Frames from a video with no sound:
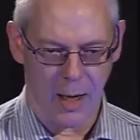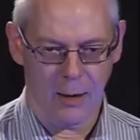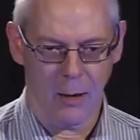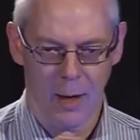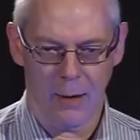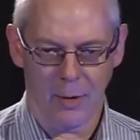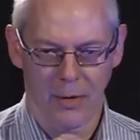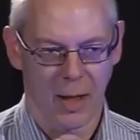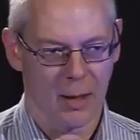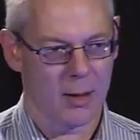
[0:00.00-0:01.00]
I know
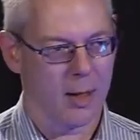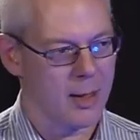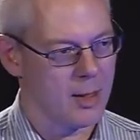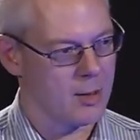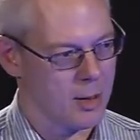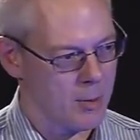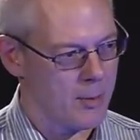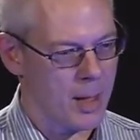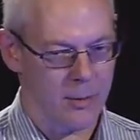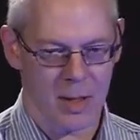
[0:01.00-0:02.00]
everything I need to know
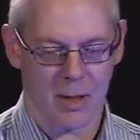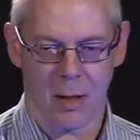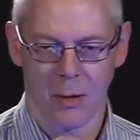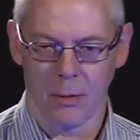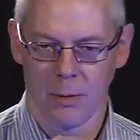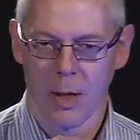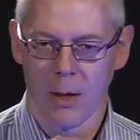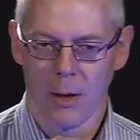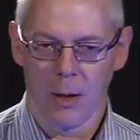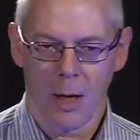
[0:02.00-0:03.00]
about this code,
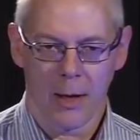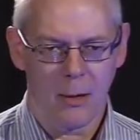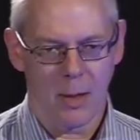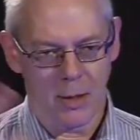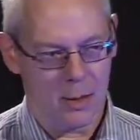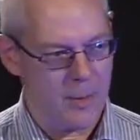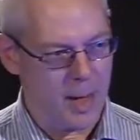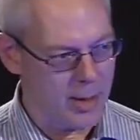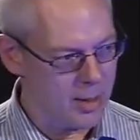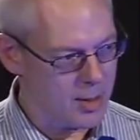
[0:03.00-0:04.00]
and I don't need to know
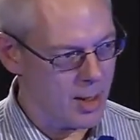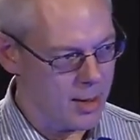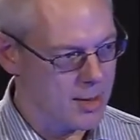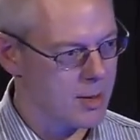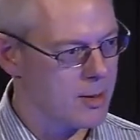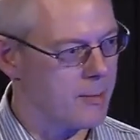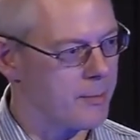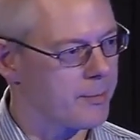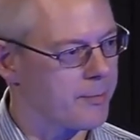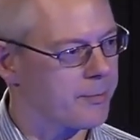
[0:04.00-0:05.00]
about the entire system.
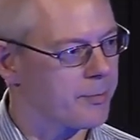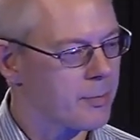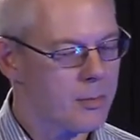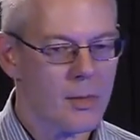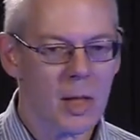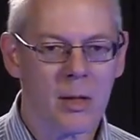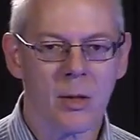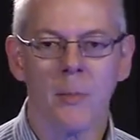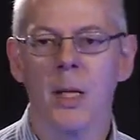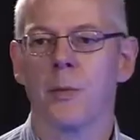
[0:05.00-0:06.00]

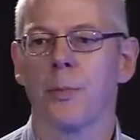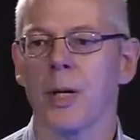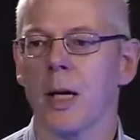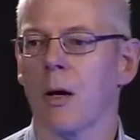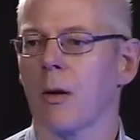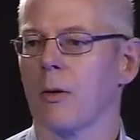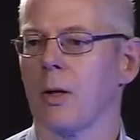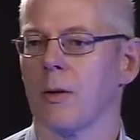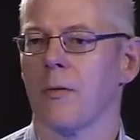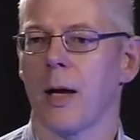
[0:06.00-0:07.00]
So it means bringing on
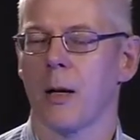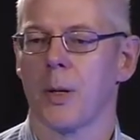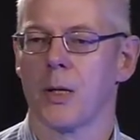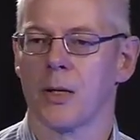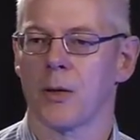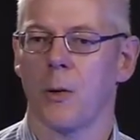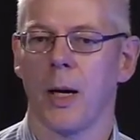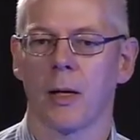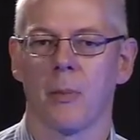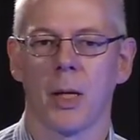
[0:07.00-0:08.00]
new developers is
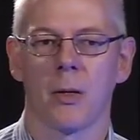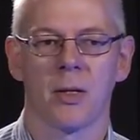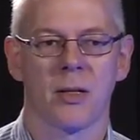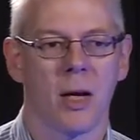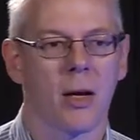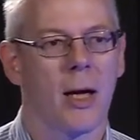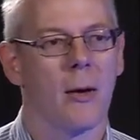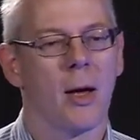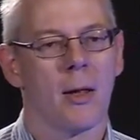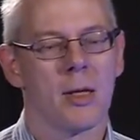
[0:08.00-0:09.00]
quick because it's okay,
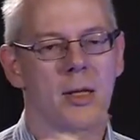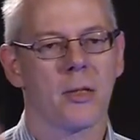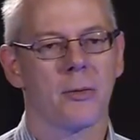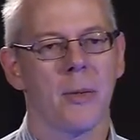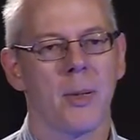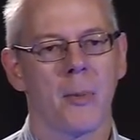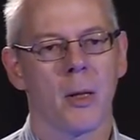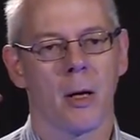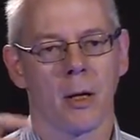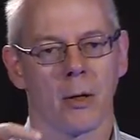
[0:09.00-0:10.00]
there's these 3
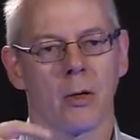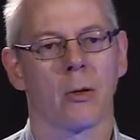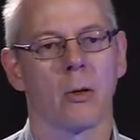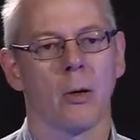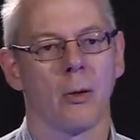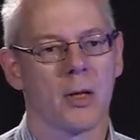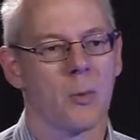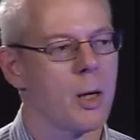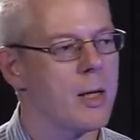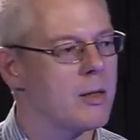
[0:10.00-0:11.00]
people that are going to call you on this
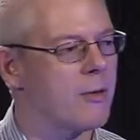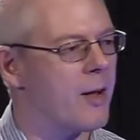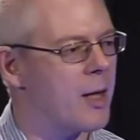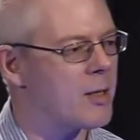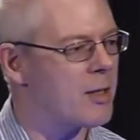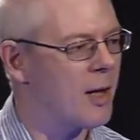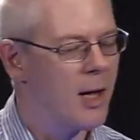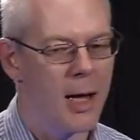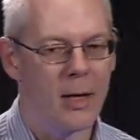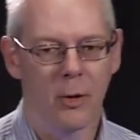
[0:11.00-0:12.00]
one interface,
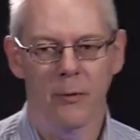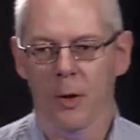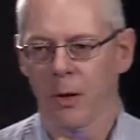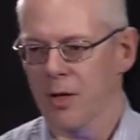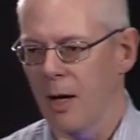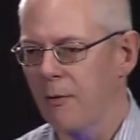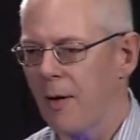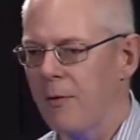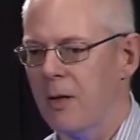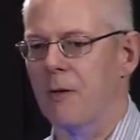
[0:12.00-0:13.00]
and you've got like
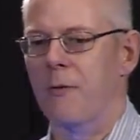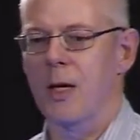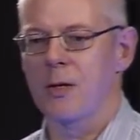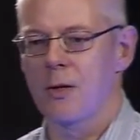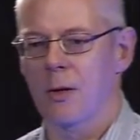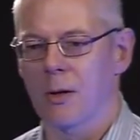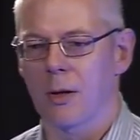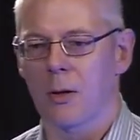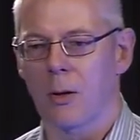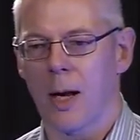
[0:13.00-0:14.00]
5 interfaces you're going to
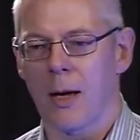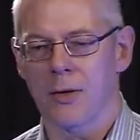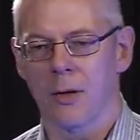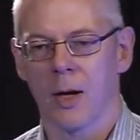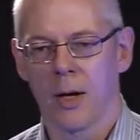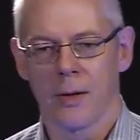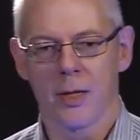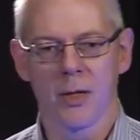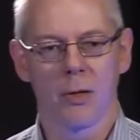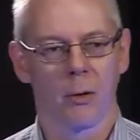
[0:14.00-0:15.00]
call out of.
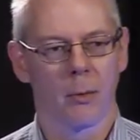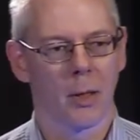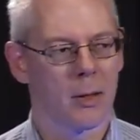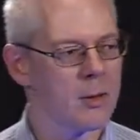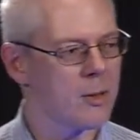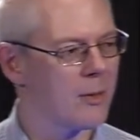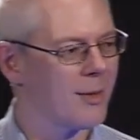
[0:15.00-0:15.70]
This is your world.